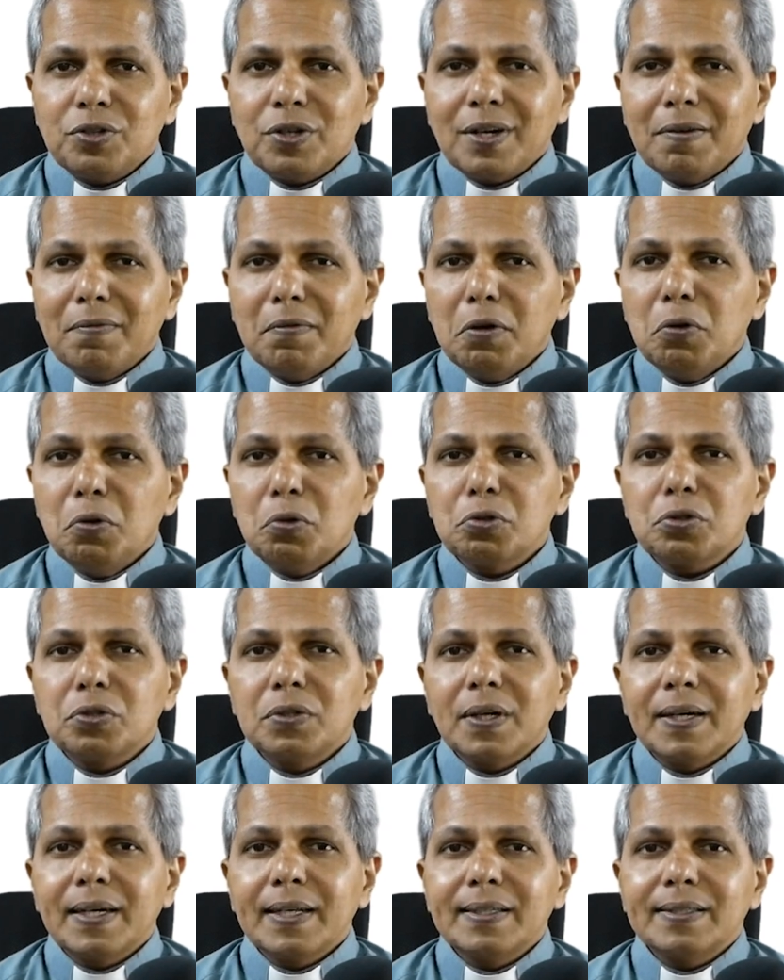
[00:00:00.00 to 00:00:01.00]

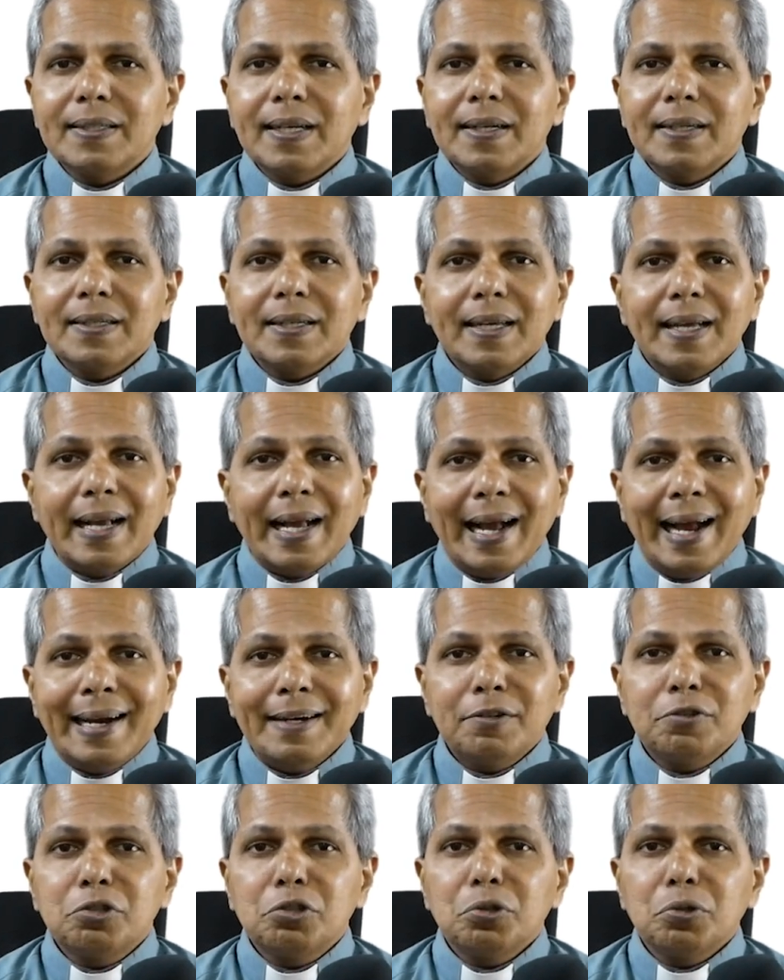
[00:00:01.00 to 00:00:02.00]
revolutionaries and he
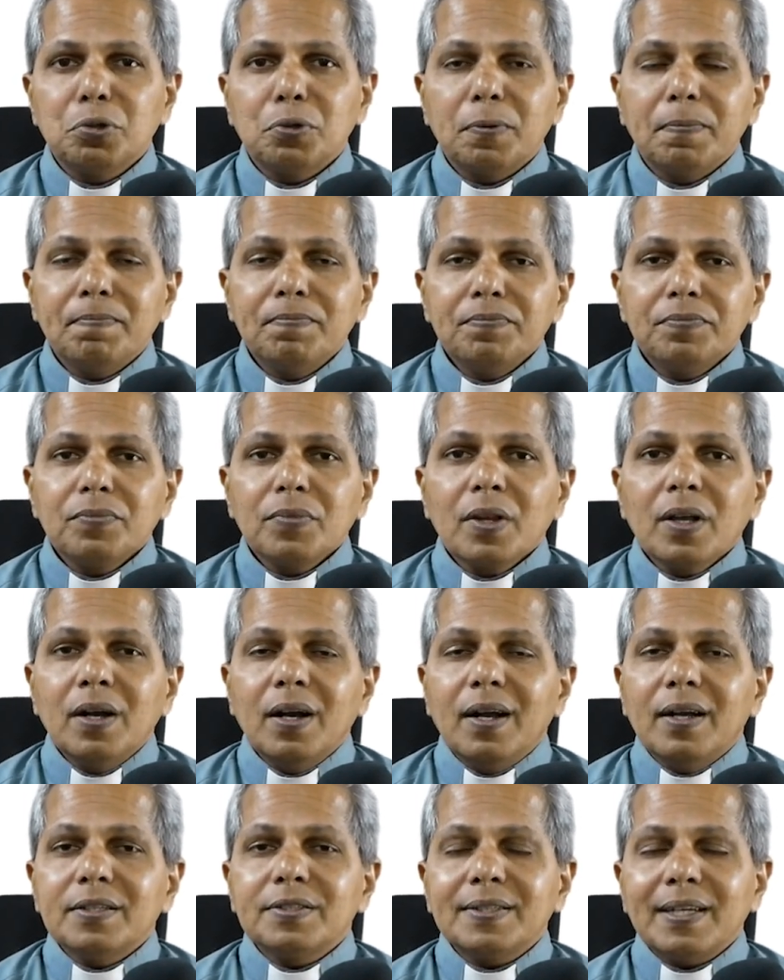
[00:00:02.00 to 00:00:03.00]
had to
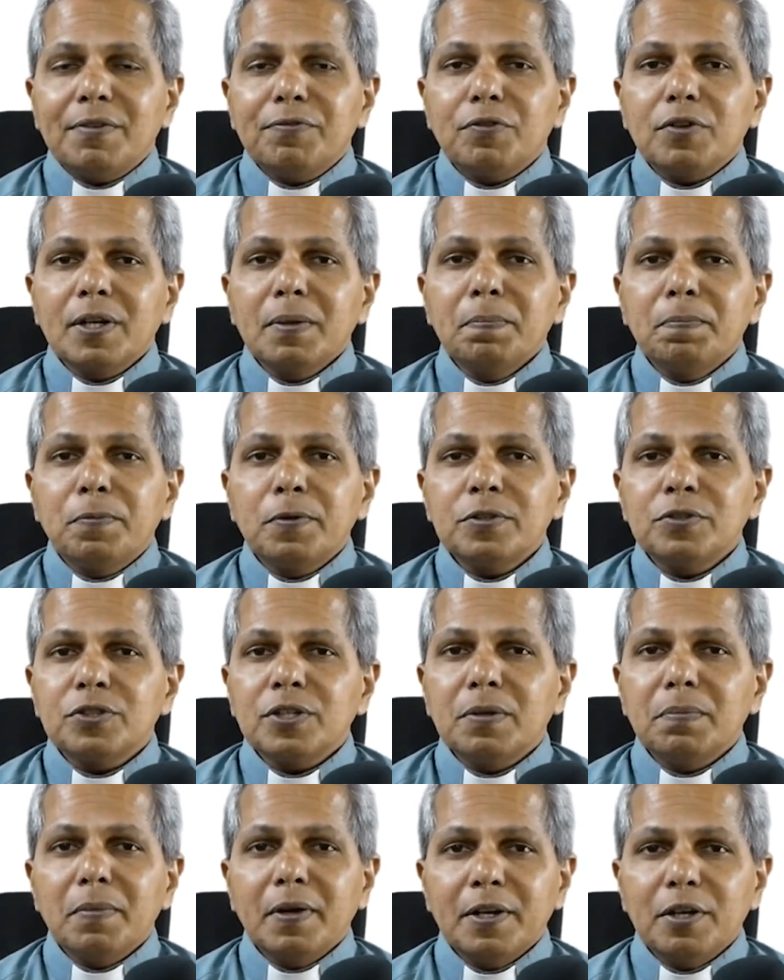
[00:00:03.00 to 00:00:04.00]
suffer
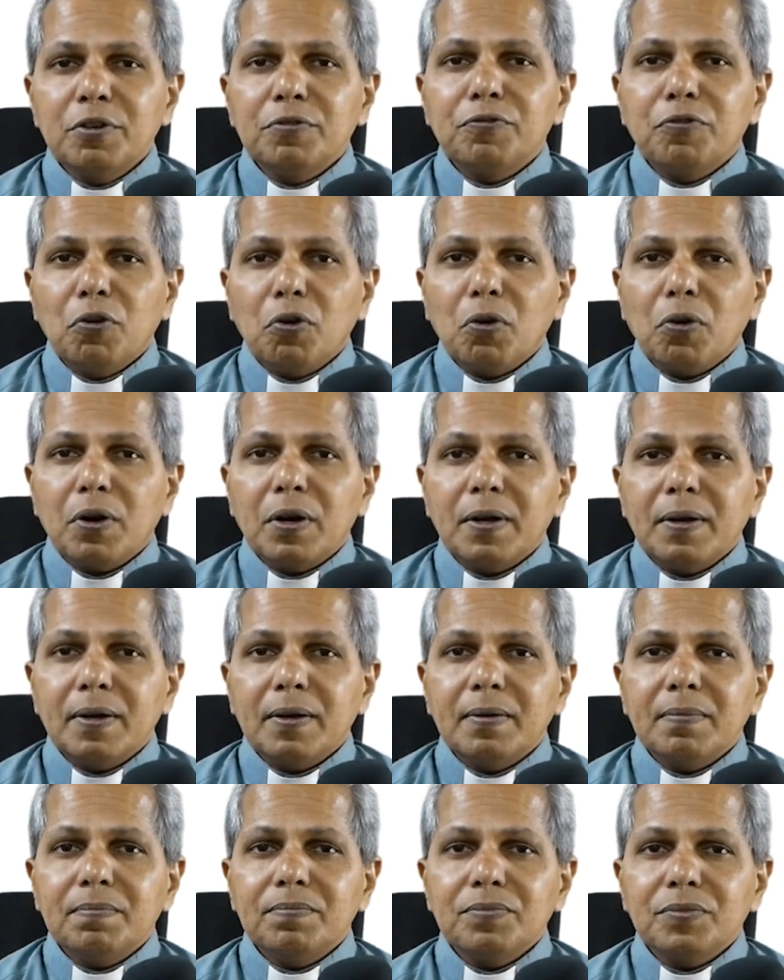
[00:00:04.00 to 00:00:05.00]
imprisonment for
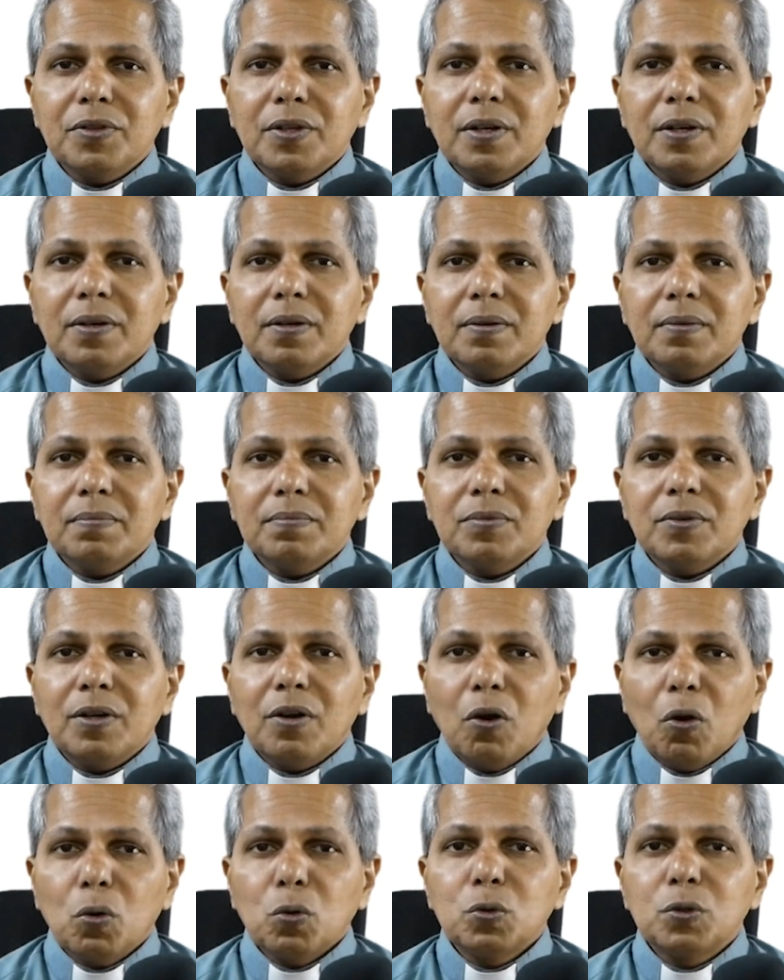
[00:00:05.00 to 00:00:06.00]
a
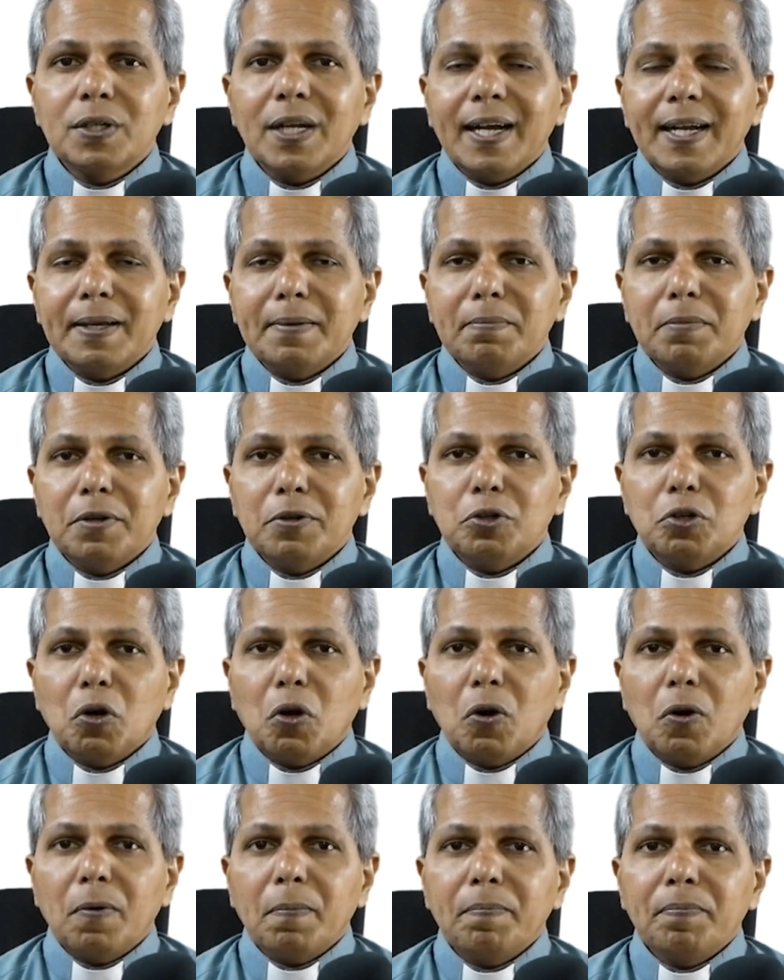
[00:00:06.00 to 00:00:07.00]
long time and
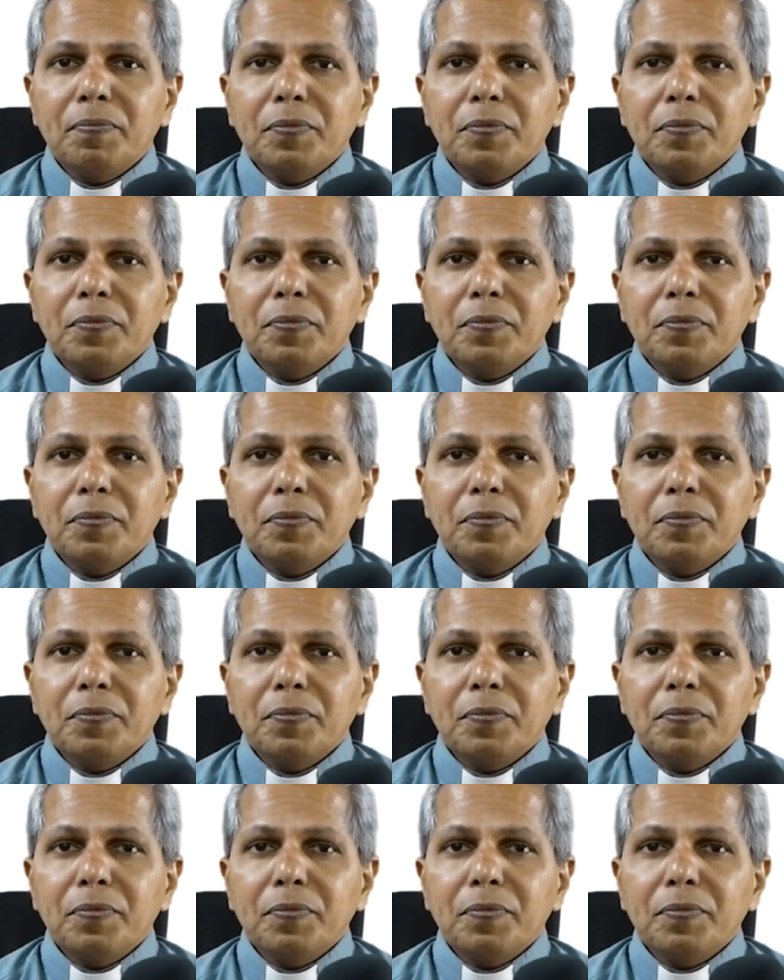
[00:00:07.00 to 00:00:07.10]
all.